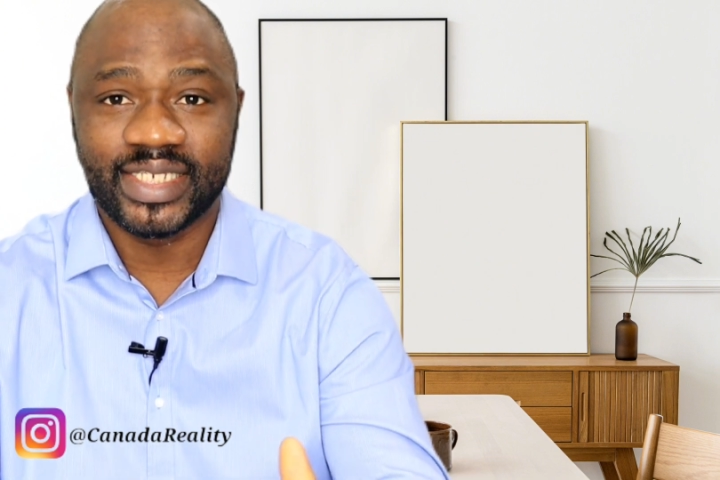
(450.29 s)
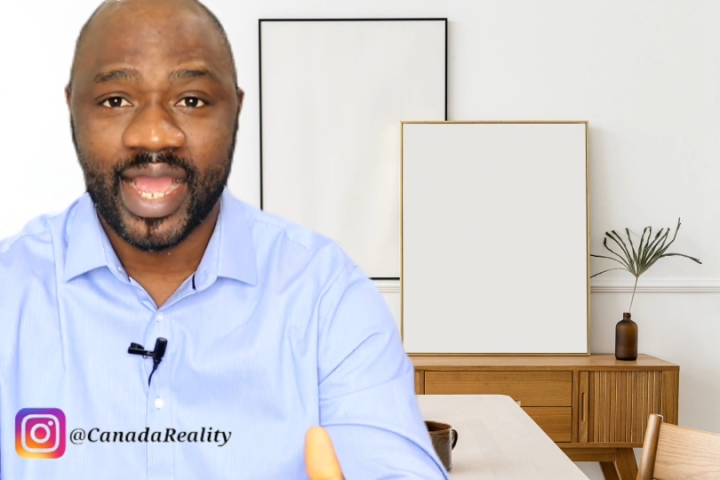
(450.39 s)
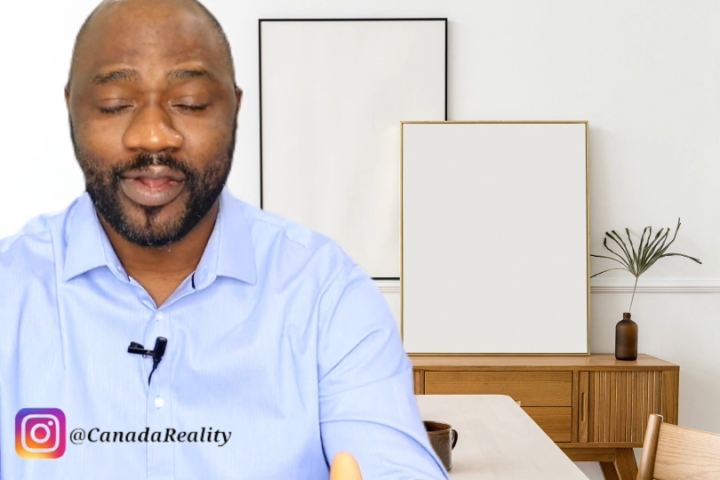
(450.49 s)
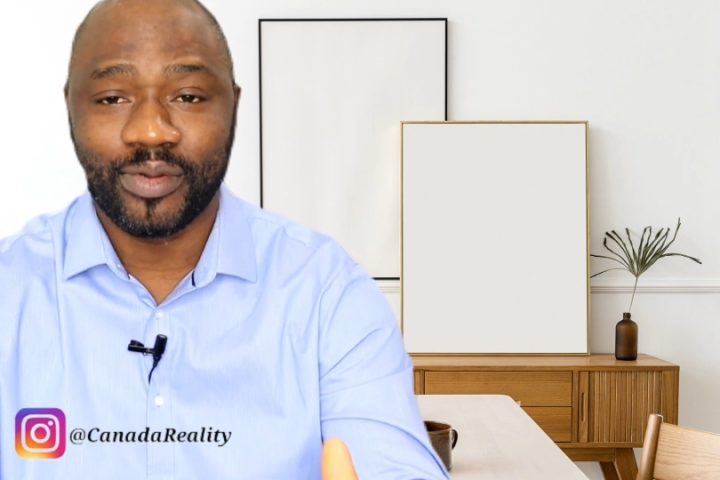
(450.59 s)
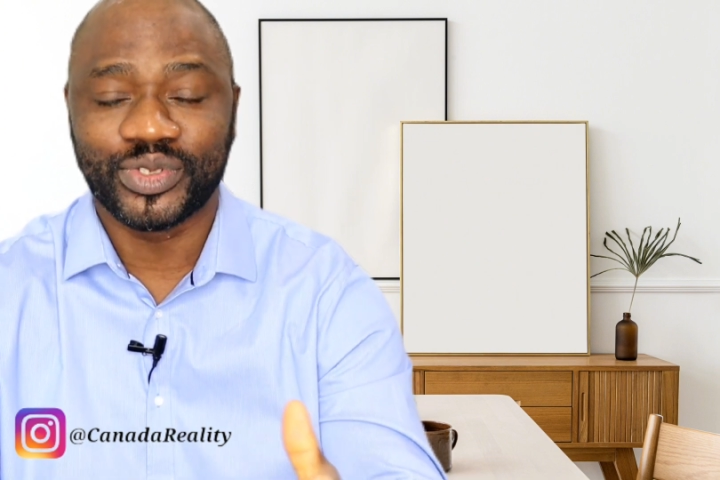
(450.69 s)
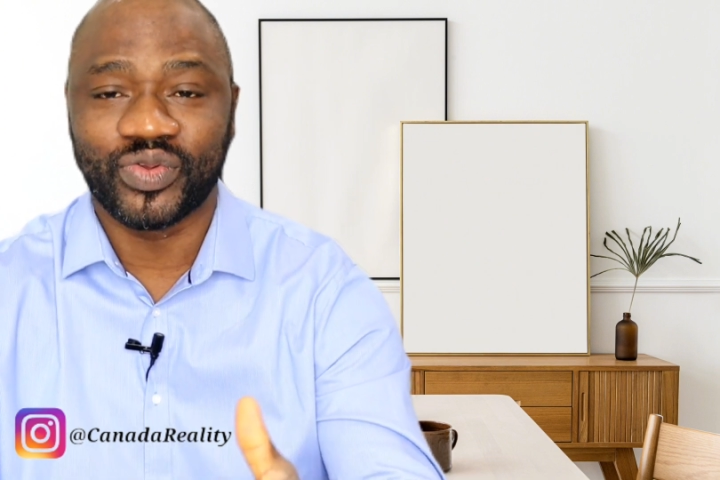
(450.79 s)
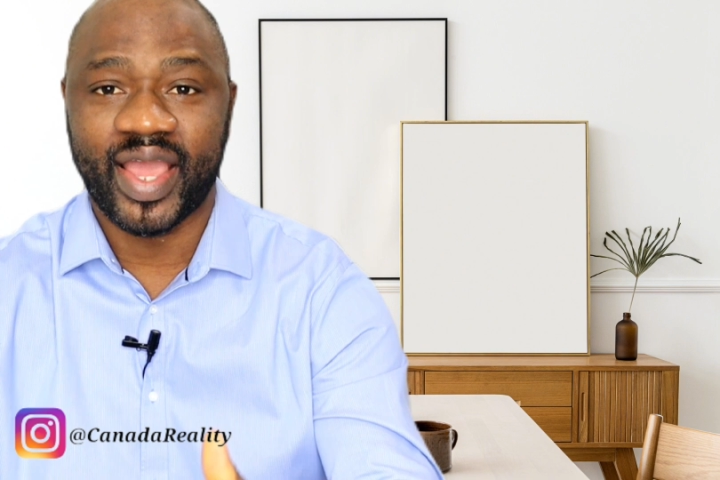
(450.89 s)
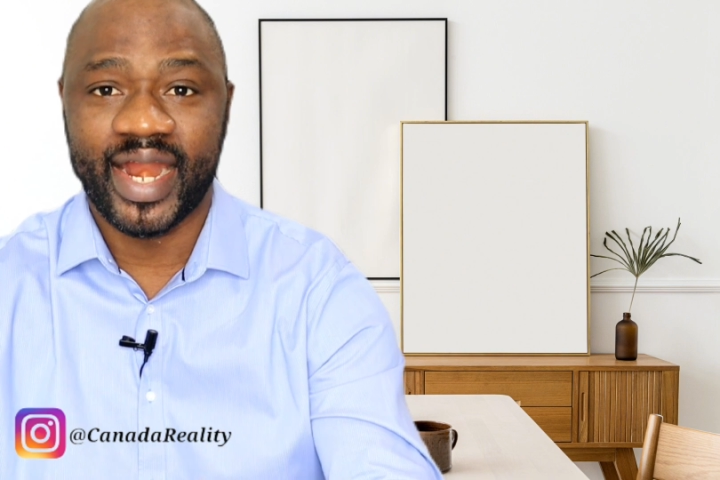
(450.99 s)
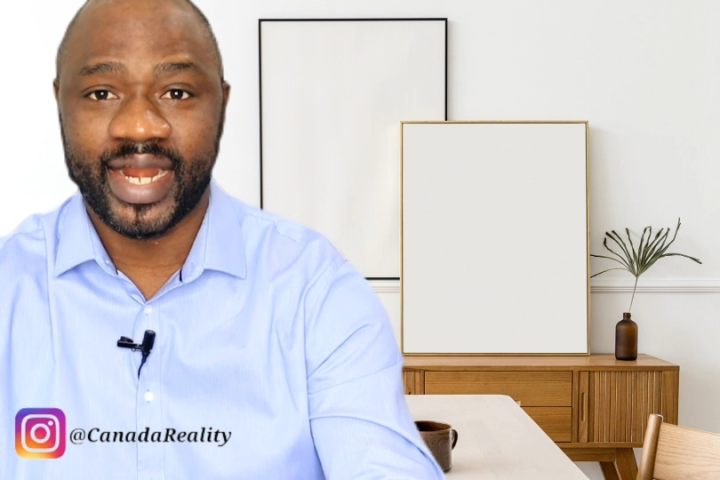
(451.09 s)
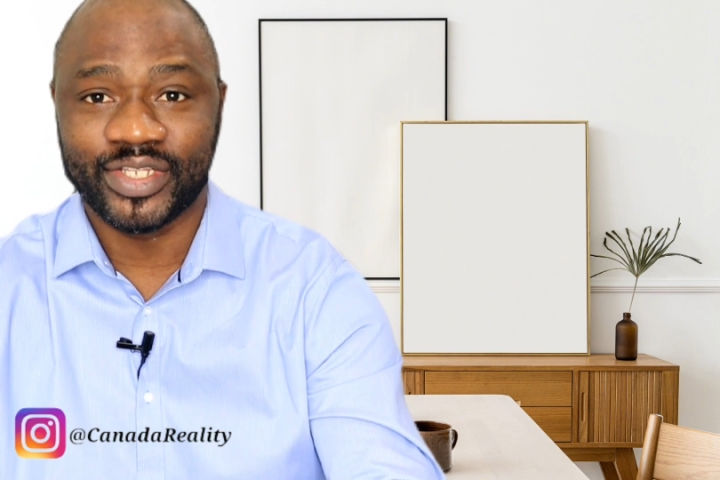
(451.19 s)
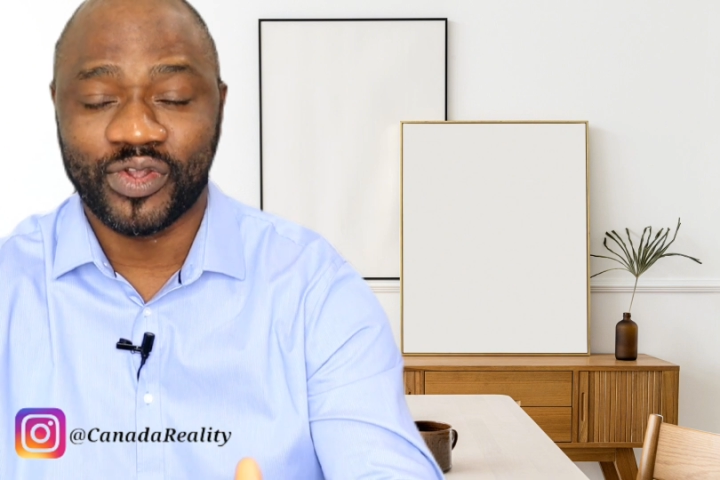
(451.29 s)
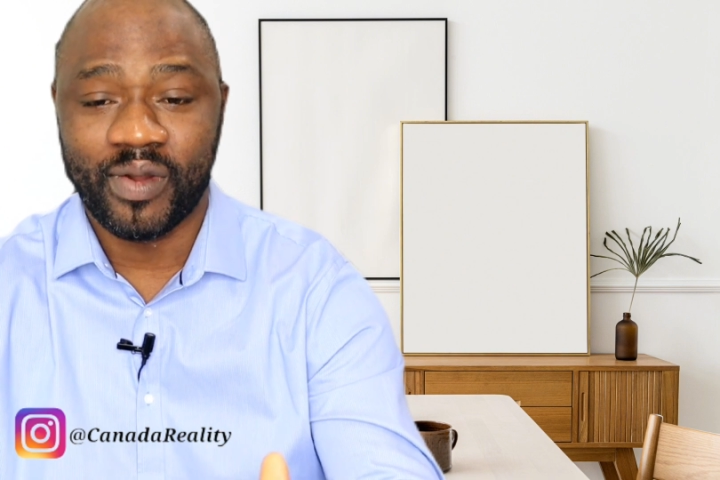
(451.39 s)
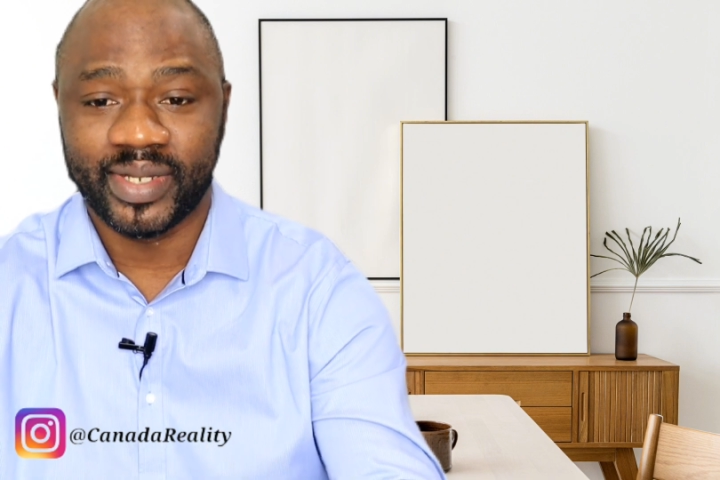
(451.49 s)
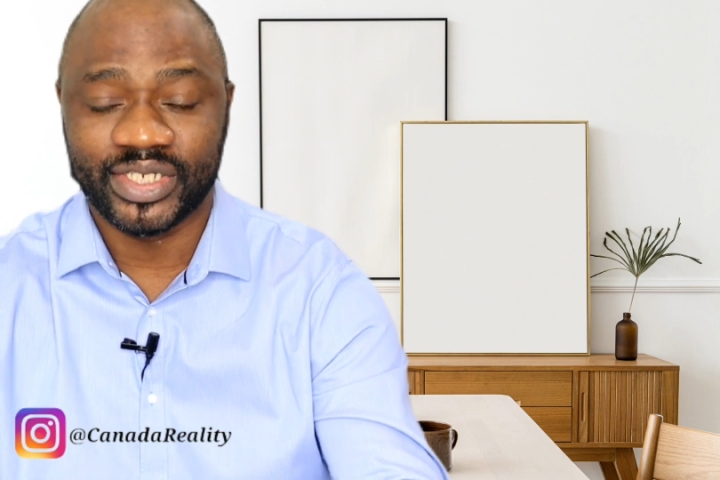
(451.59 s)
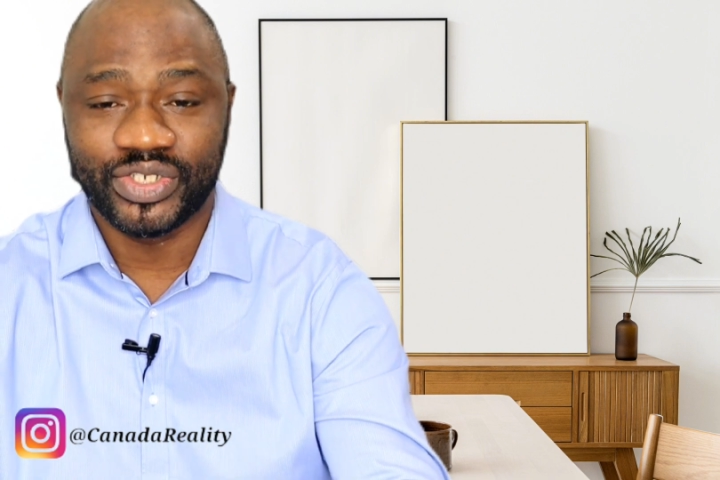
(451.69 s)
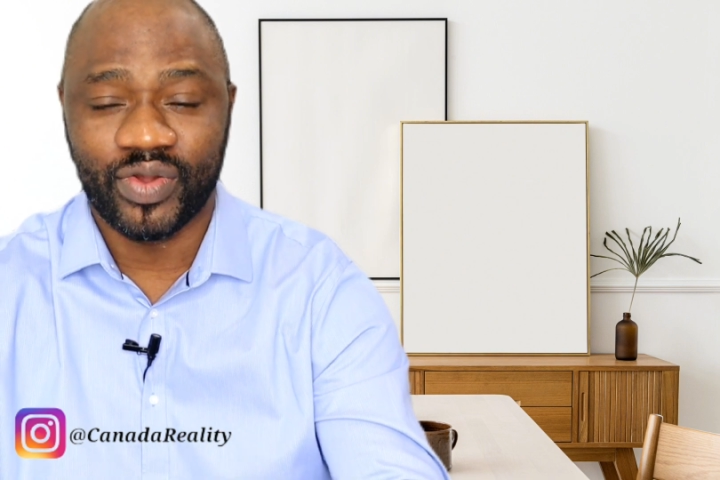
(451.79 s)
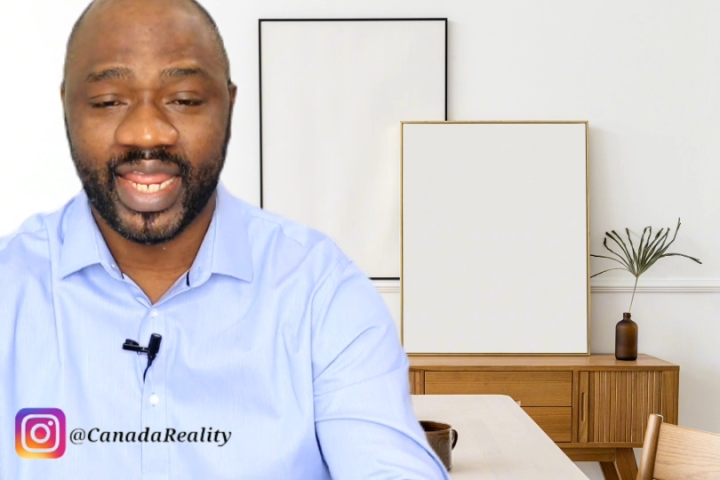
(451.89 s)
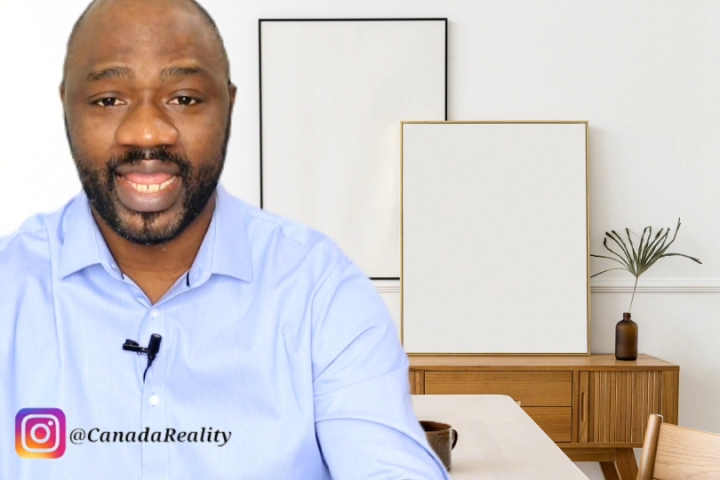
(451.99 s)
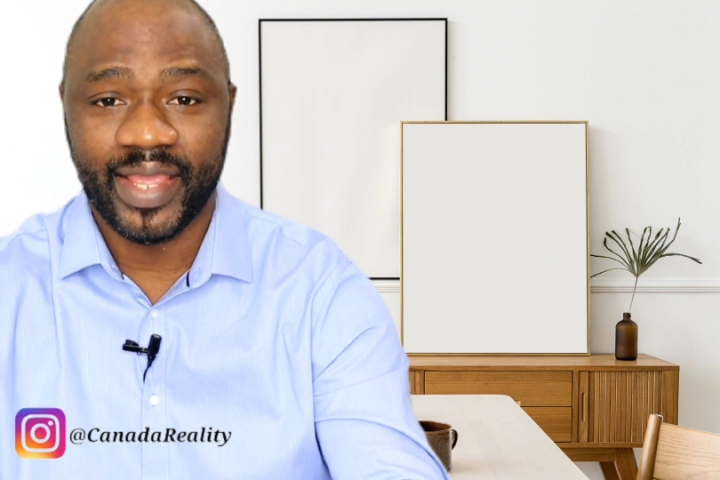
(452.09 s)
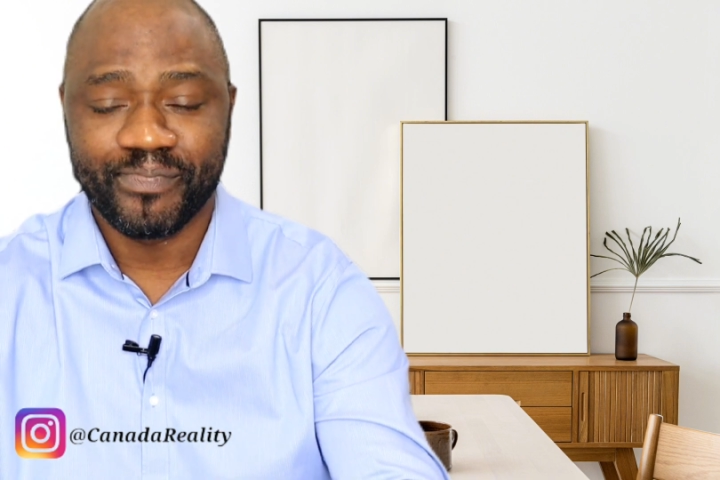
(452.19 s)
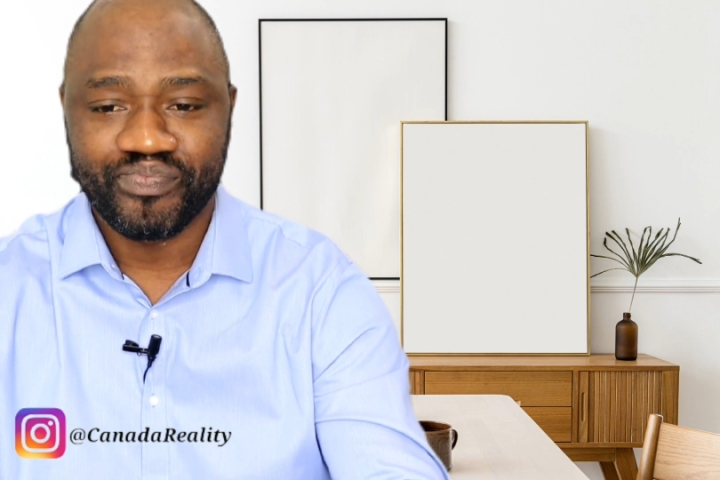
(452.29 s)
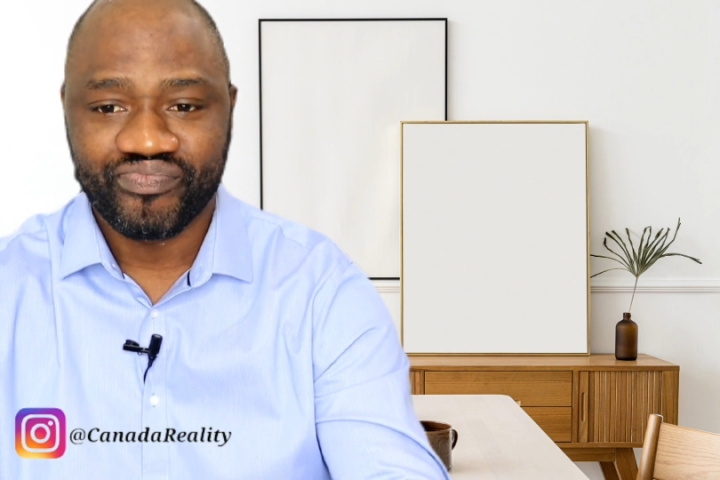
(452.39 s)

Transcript: that comes to Canada to come and study,